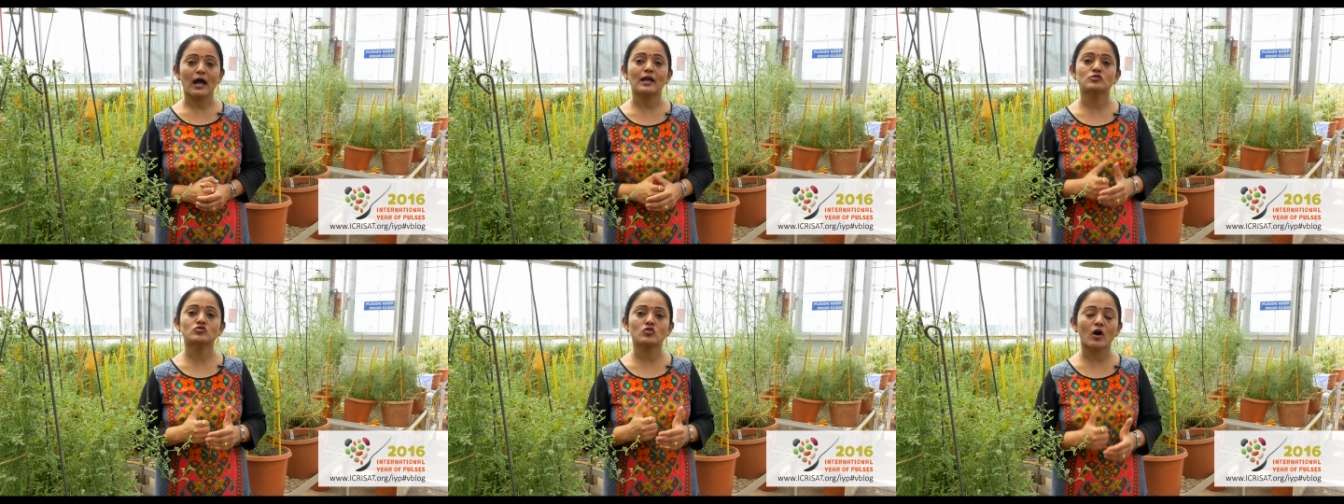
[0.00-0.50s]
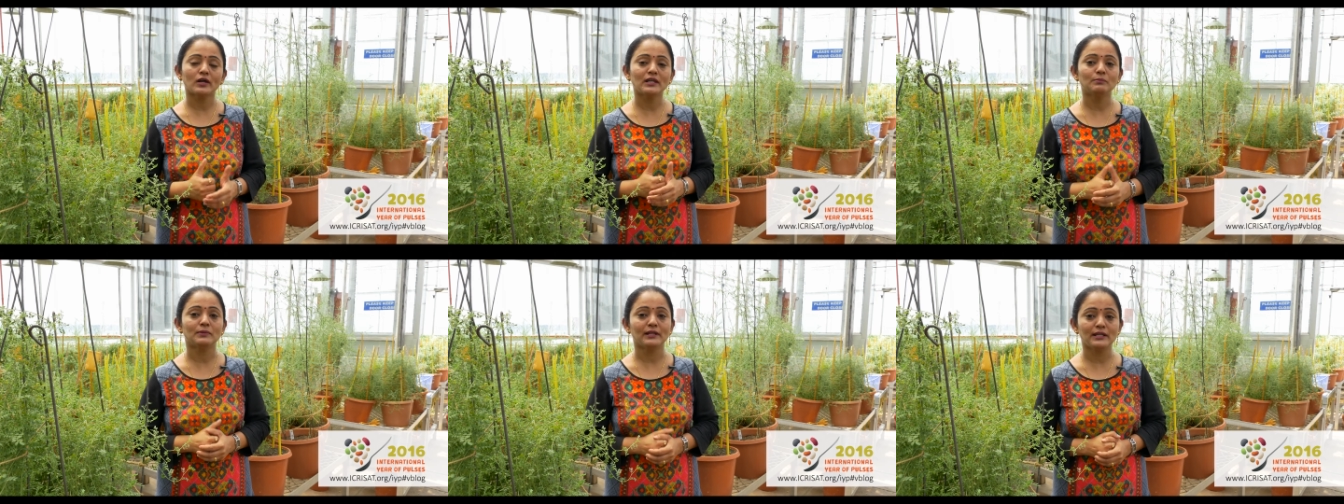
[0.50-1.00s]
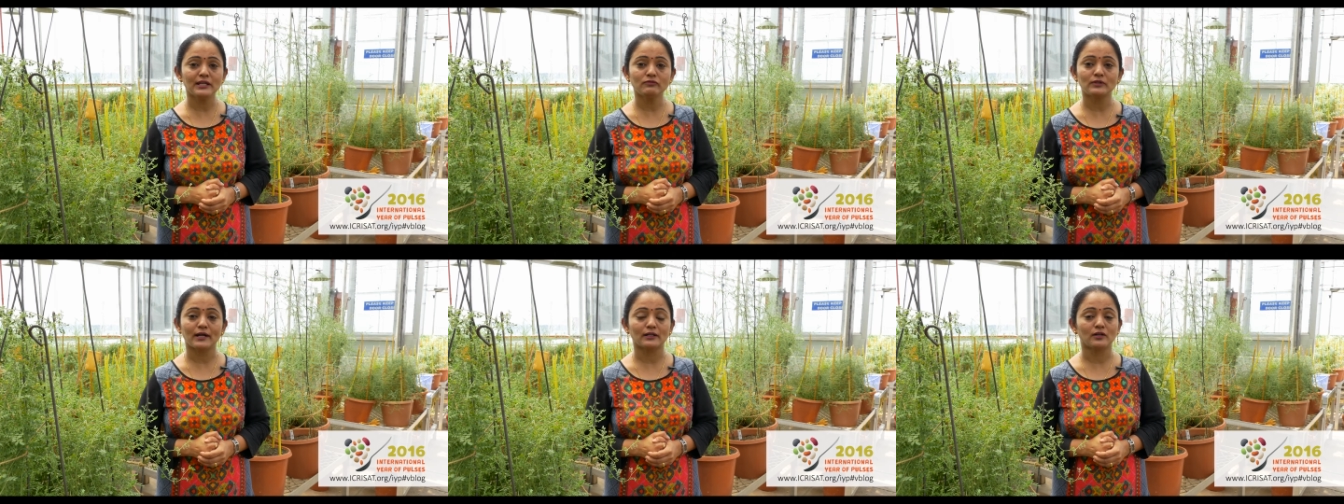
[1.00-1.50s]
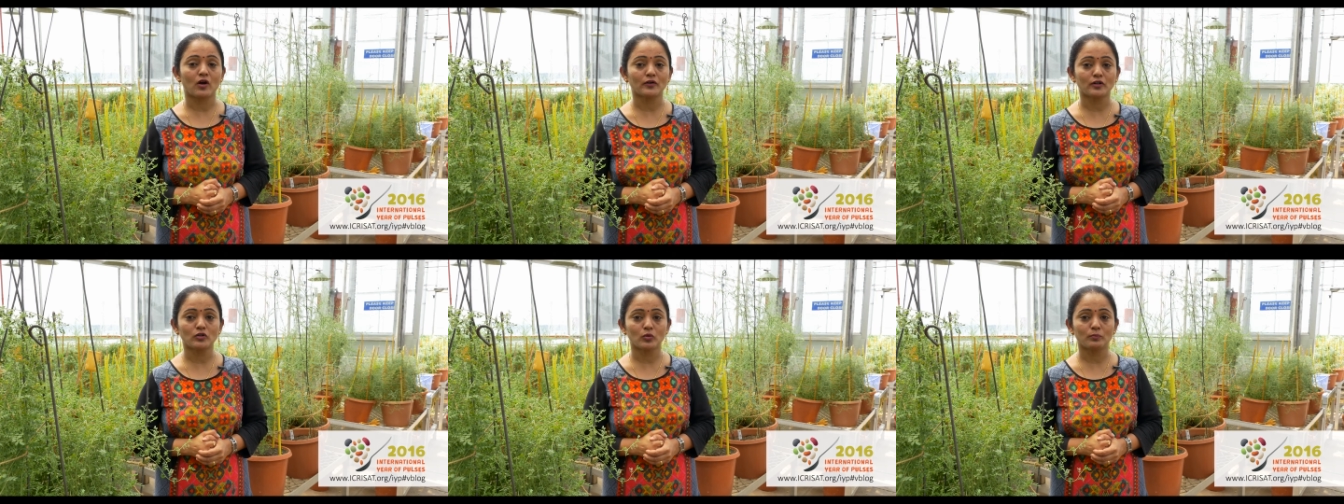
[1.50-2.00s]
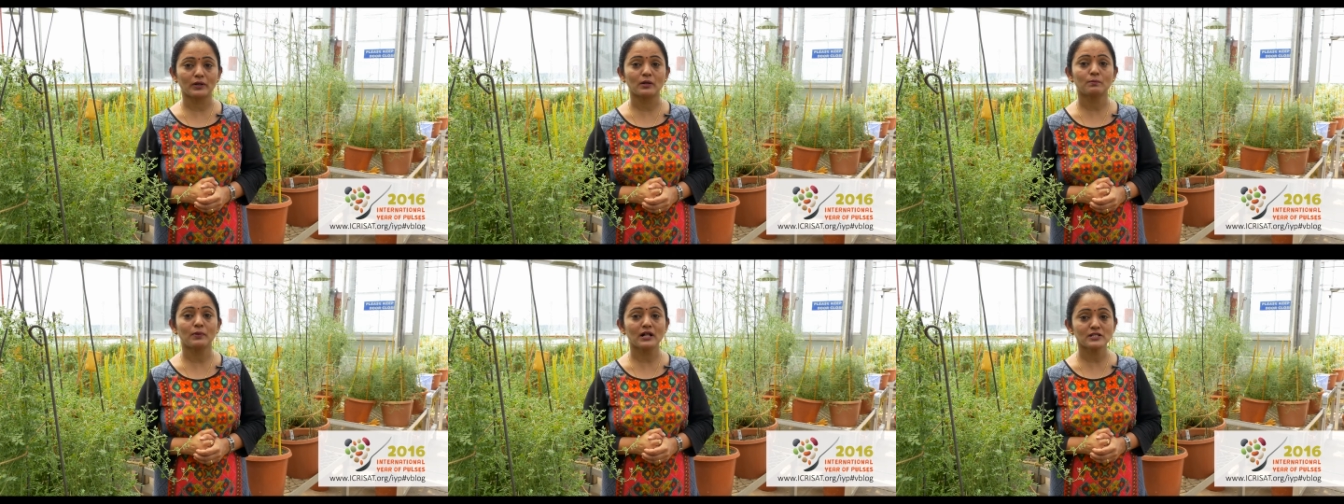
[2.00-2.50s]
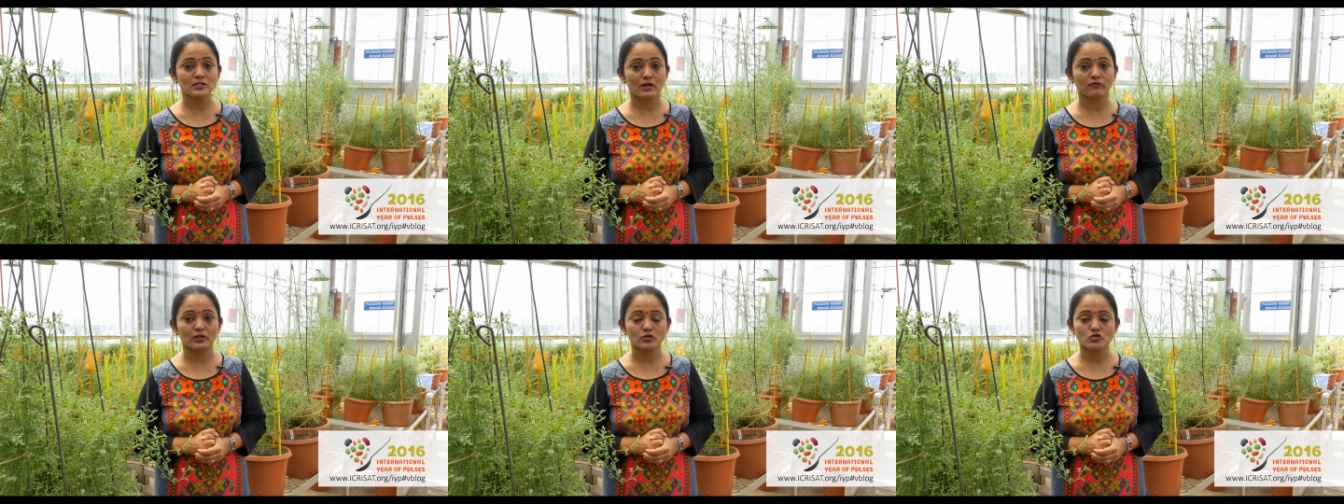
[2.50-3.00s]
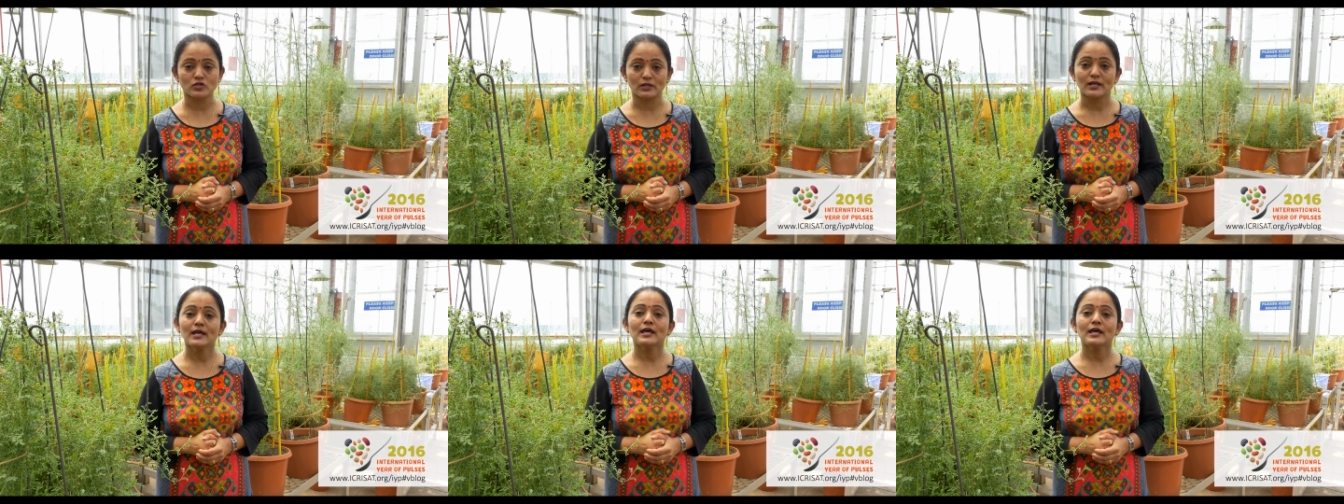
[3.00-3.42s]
I strongly believe that in order to bring pulse revolution,